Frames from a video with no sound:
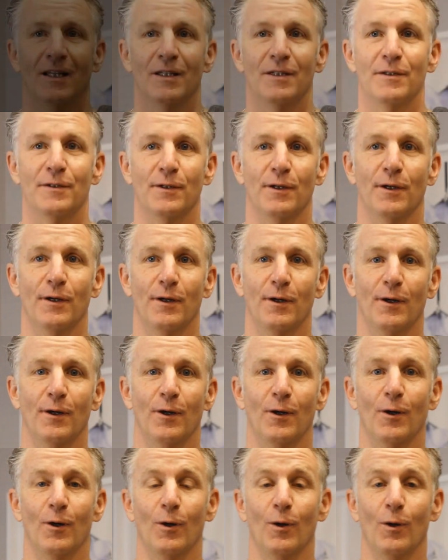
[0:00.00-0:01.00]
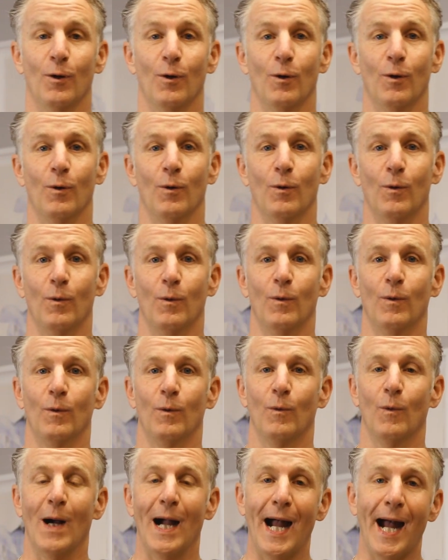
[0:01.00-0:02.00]
So,
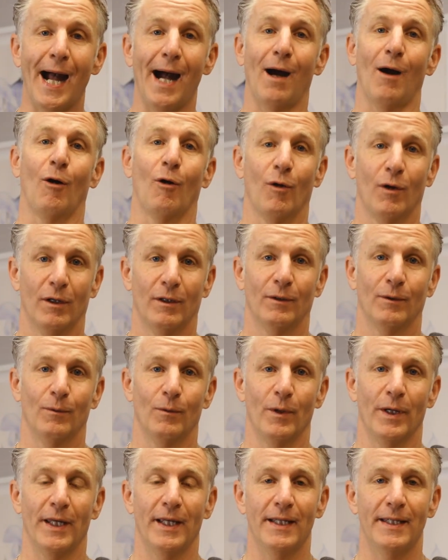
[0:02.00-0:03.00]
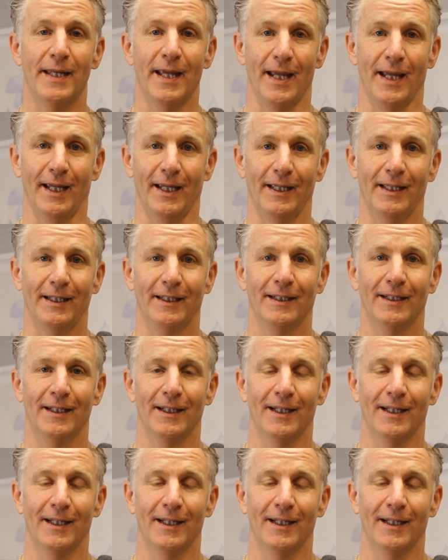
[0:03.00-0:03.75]
wow, what a day.